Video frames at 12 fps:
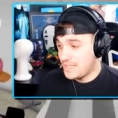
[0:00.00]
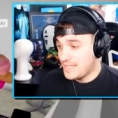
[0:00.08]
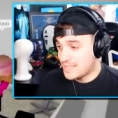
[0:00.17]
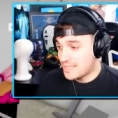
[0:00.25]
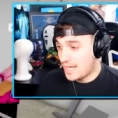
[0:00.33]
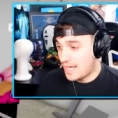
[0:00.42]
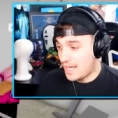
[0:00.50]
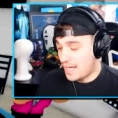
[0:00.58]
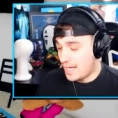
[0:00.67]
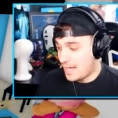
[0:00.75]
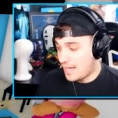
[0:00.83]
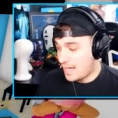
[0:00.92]
please.
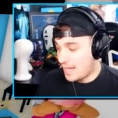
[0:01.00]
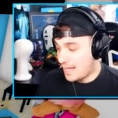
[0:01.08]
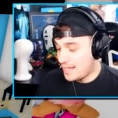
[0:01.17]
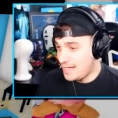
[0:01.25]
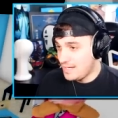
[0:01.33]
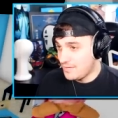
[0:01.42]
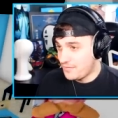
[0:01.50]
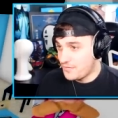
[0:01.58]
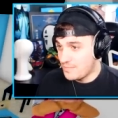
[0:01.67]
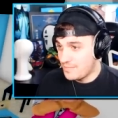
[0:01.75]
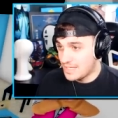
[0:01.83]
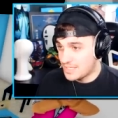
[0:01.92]
I need a
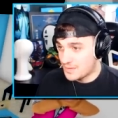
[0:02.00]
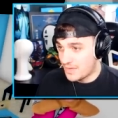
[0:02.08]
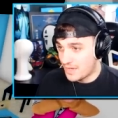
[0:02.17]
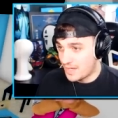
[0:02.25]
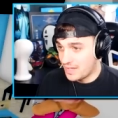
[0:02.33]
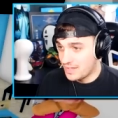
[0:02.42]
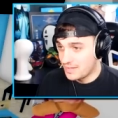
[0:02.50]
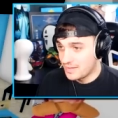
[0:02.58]
few minutes with her.